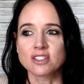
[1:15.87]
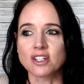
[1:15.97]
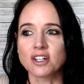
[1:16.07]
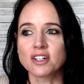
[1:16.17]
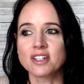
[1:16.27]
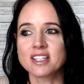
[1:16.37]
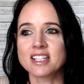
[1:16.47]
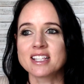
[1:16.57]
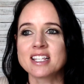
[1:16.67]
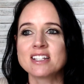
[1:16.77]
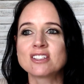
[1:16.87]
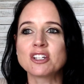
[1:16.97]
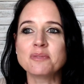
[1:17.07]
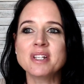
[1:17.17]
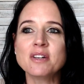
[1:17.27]
So there's
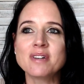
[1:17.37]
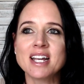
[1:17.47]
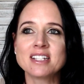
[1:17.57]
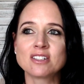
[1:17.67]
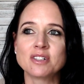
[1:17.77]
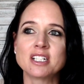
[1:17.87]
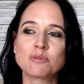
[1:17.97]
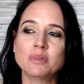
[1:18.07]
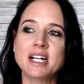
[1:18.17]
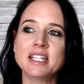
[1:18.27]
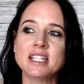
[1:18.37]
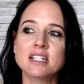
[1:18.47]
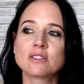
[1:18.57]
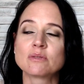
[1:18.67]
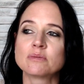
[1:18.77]
so many ways to explain
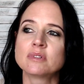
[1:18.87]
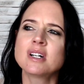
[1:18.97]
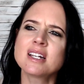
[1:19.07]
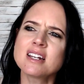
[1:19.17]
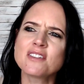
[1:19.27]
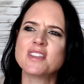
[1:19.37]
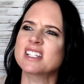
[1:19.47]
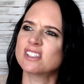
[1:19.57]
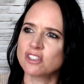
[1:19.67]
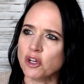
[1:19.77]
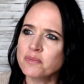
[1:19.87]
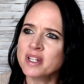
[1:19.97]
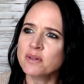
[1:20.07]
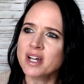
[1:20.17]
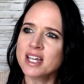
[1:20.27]
this. I don't know if there's so
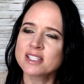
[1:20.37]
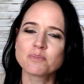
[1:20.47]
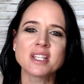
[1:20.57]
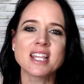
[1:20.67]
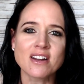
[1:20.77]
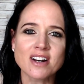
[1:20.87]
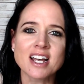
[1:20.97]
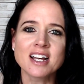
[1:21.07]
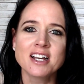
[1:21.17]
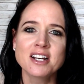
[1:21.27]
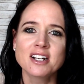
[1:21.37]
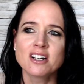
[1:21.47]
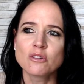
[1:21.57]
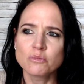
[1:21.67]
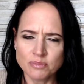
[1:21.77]
many ways, but there are
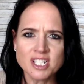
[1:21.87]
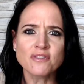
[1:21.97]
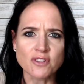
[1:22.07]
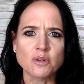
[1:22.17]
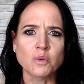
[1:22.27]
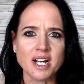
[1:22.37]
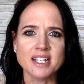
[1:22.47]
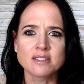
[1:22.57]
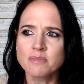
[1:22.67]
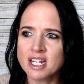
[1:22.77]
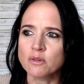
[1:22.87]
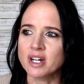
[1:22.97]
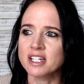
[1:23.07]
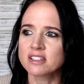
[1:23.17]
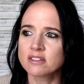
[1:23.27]
different ways, many
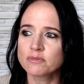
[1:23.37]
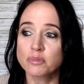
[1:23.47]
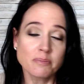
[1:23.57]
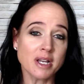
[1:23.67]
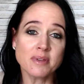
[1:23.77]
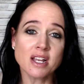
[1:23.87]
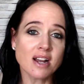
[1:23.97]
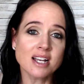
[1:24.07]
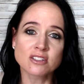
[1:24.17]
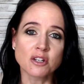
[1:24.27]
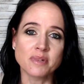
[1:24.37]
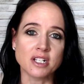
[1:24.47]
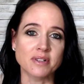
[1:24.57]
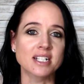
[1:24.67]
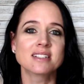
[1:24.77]
ways, but maybe there are so
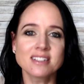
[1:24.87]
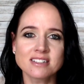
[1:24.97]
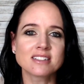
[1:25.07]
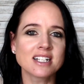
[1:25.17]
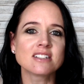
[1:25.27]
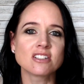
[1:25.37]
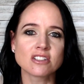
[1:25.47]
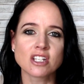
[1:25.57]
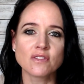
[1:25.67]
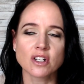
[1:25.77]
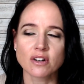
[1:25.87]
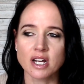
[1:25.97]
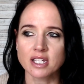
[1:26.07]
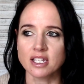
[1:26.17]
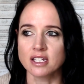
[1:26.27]
many ways. Let's just give it a
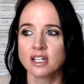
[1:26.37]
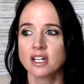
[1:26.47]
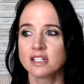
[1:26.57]
crack here.